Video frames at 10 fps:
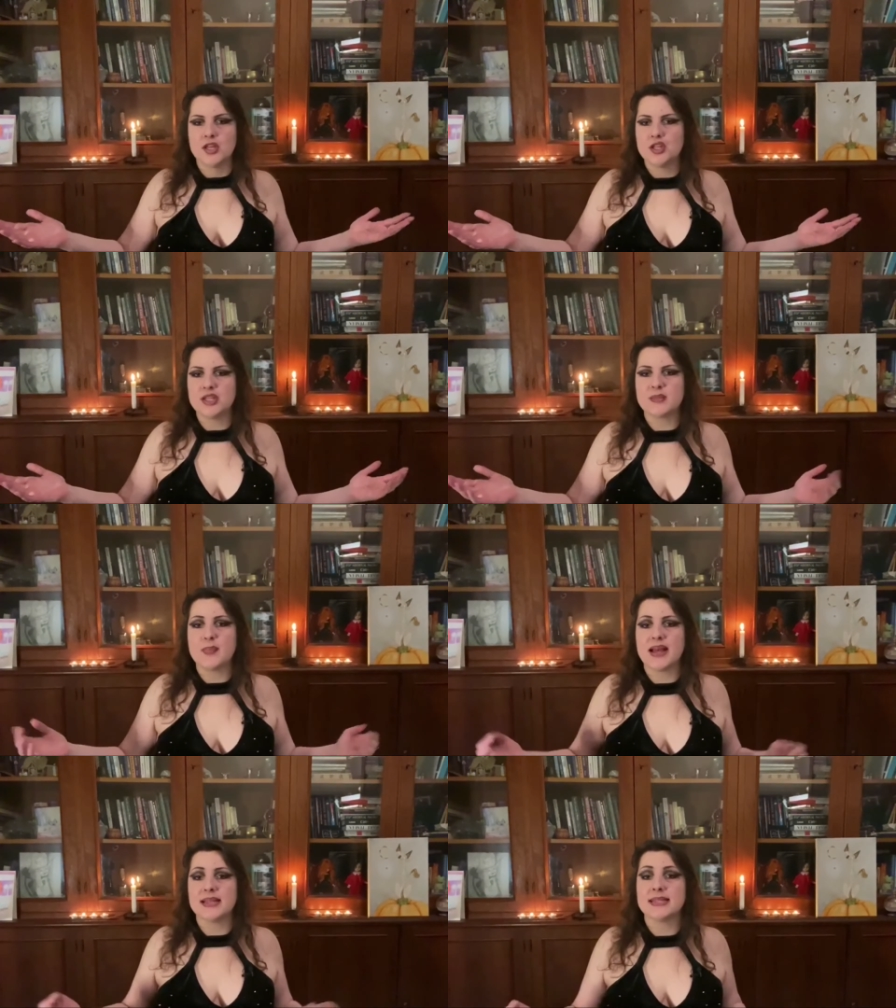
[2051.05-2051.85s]
she
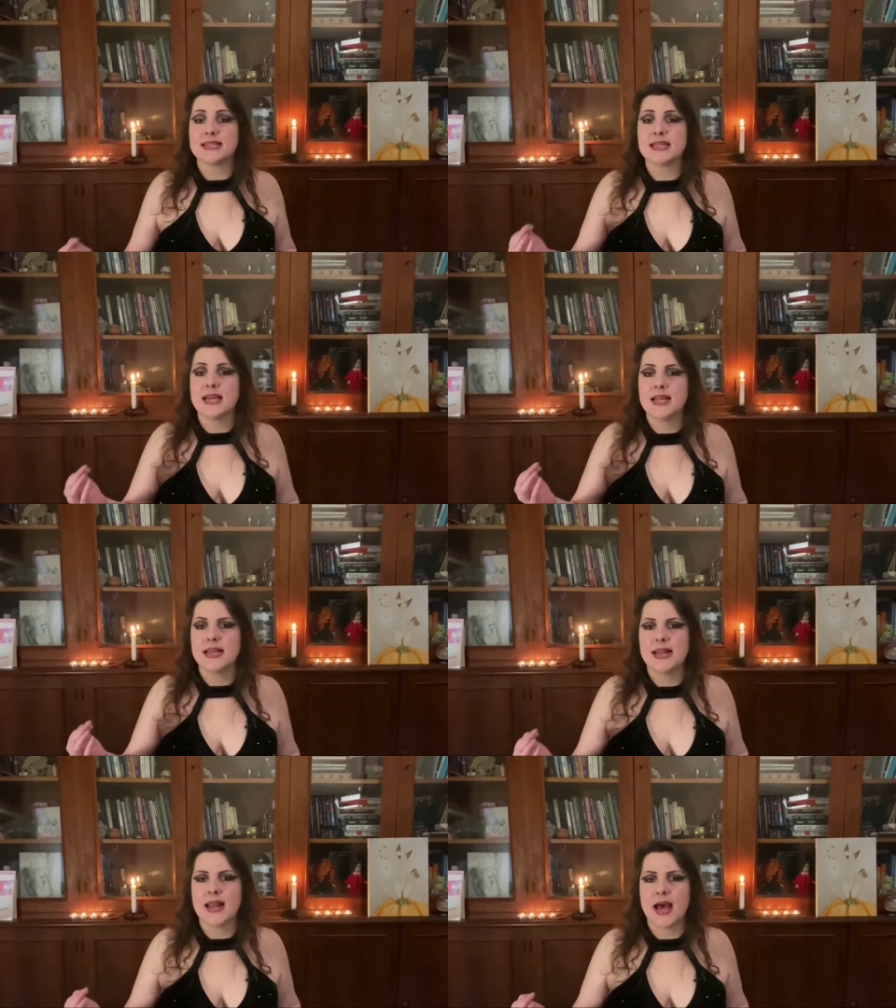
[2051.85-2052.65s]
spends
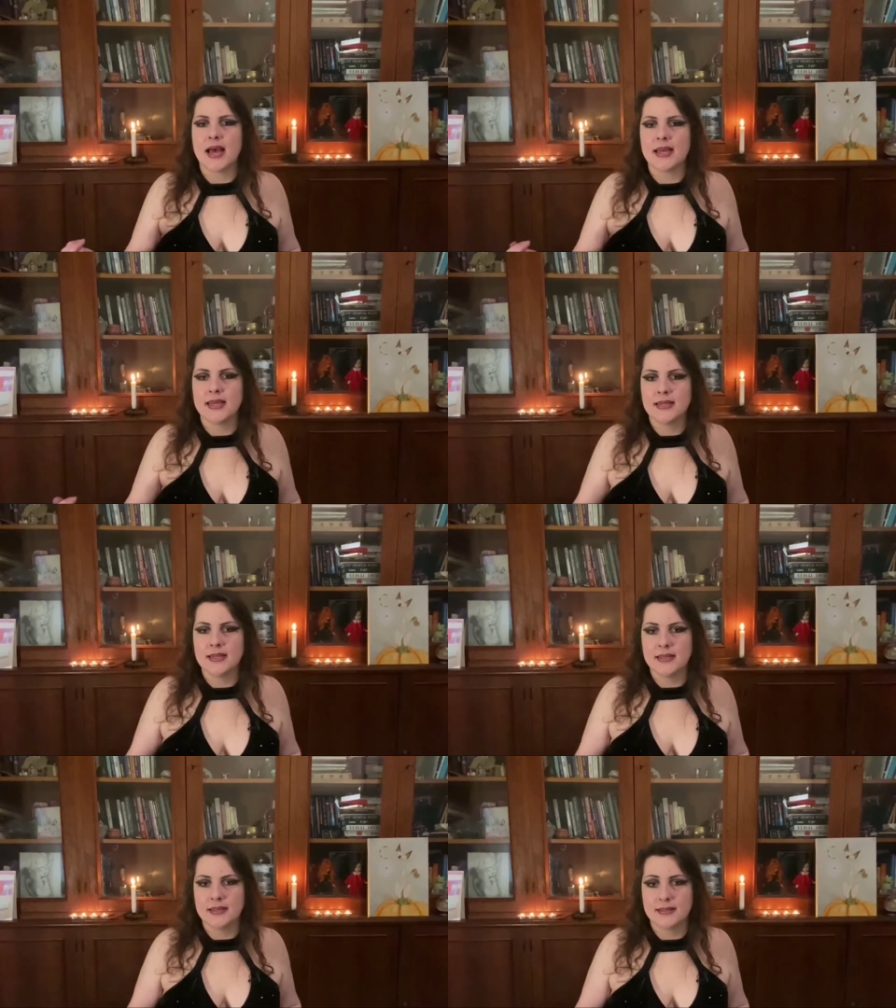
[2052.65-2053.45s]

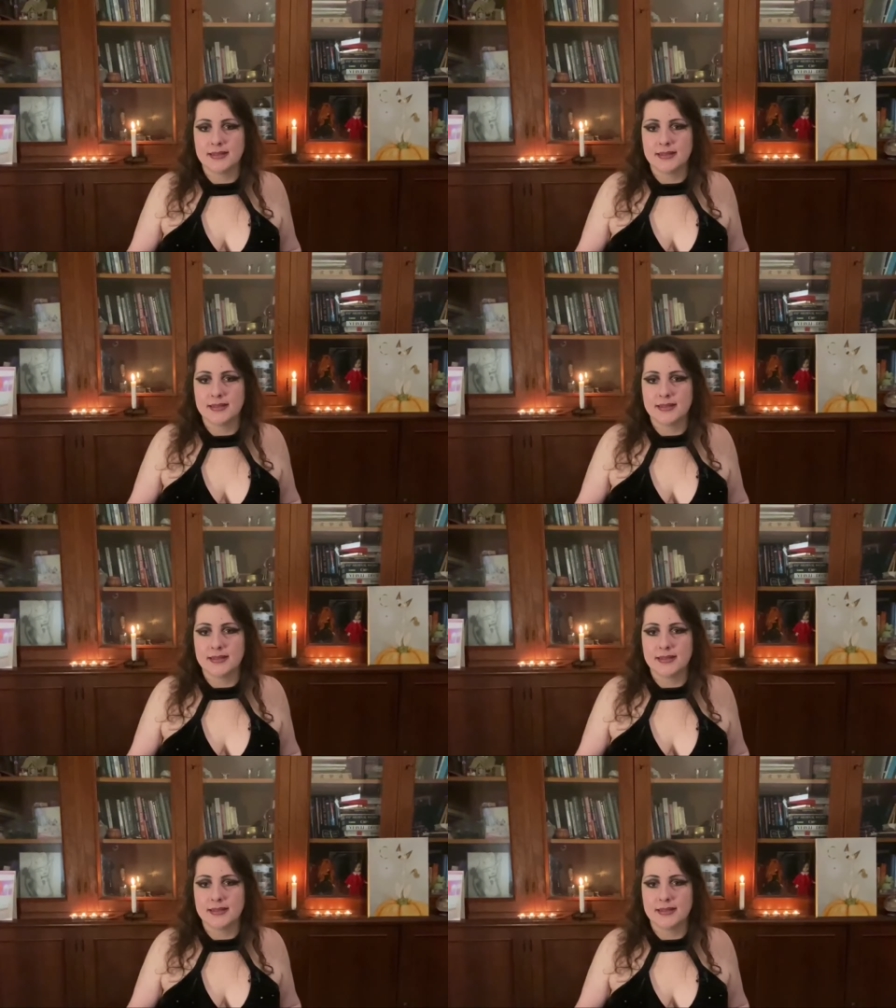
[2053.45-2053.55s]
nine